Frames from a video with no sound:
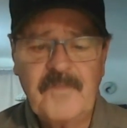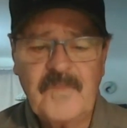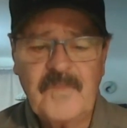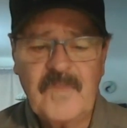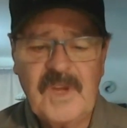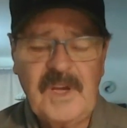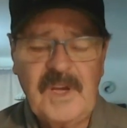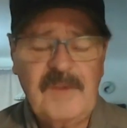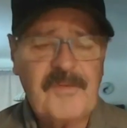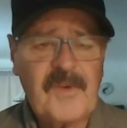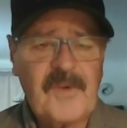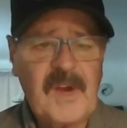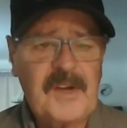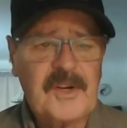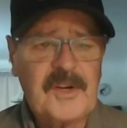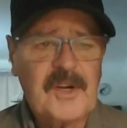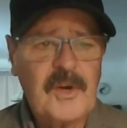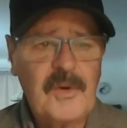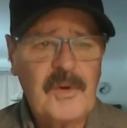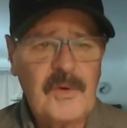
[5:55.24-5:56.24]
D.
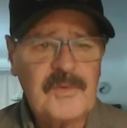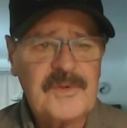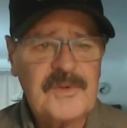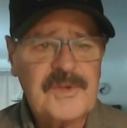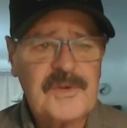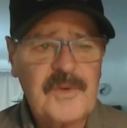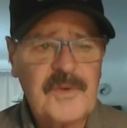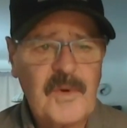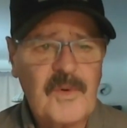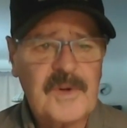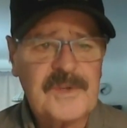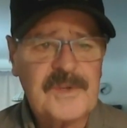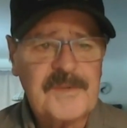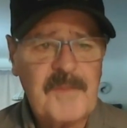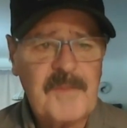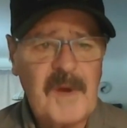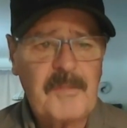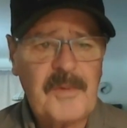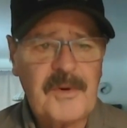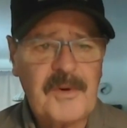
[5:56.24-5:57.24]
Fred Kuntz, who
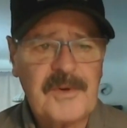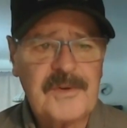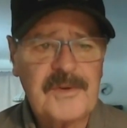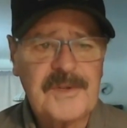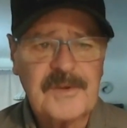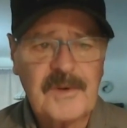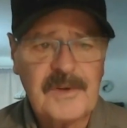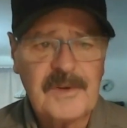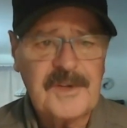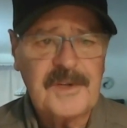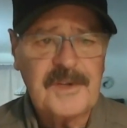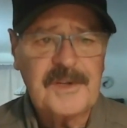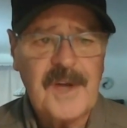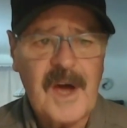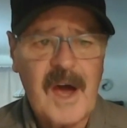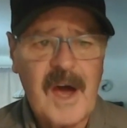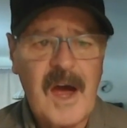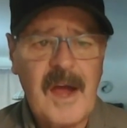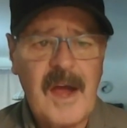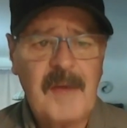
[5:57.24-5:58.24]
was my producer at the
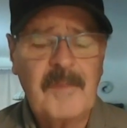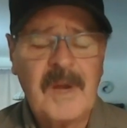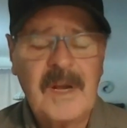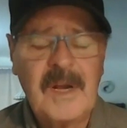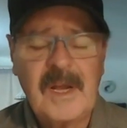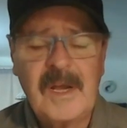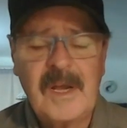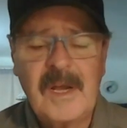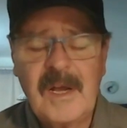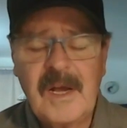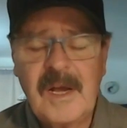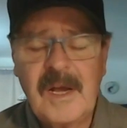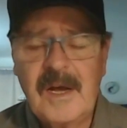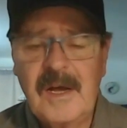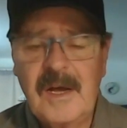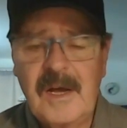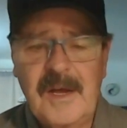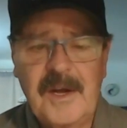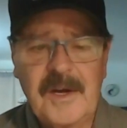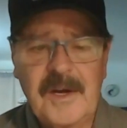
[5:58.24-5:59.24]
time
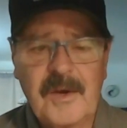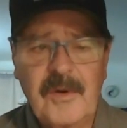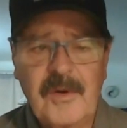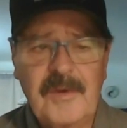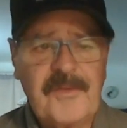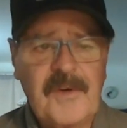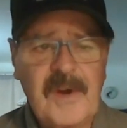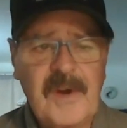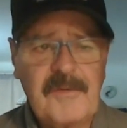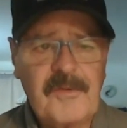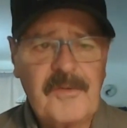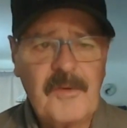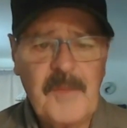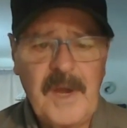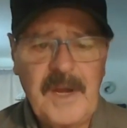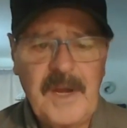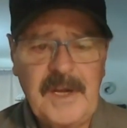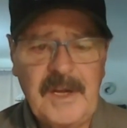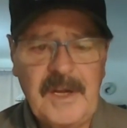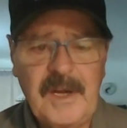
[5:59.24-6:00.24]
and a good friend for
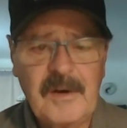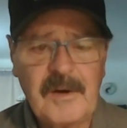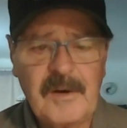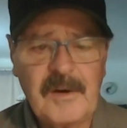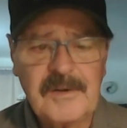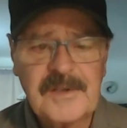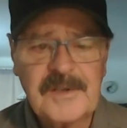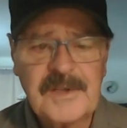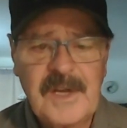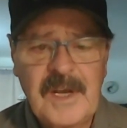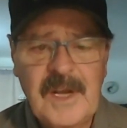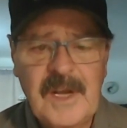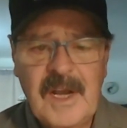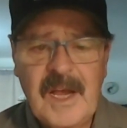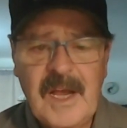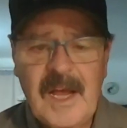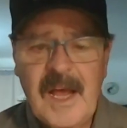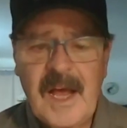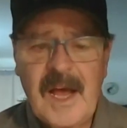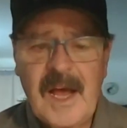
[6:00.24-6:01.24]
many years,
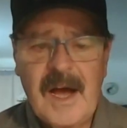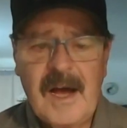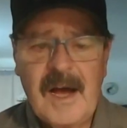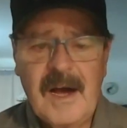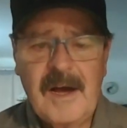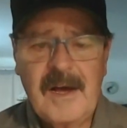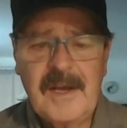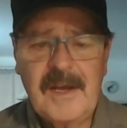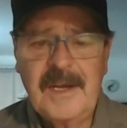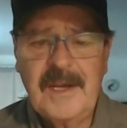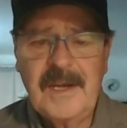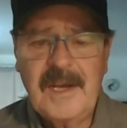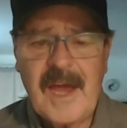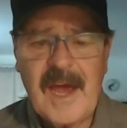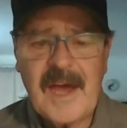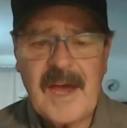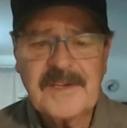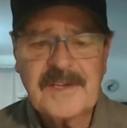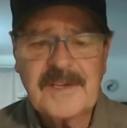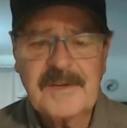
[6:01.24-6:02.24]
he
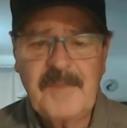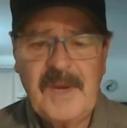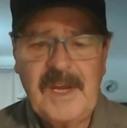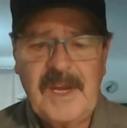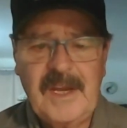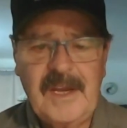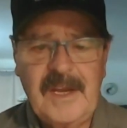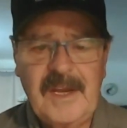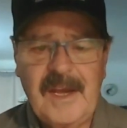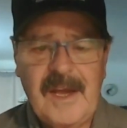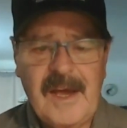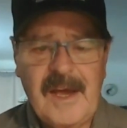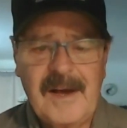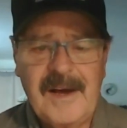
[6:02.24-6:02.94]
asked me